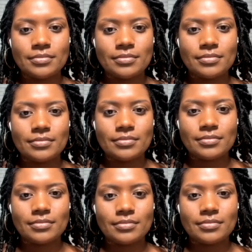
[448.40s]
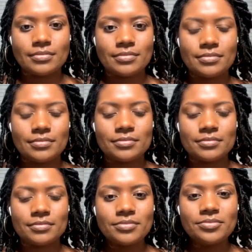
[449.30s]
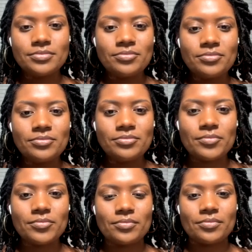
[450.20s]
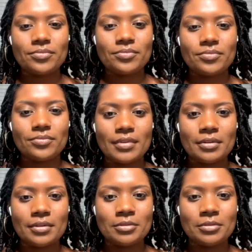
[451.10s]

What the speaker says: (not speaking)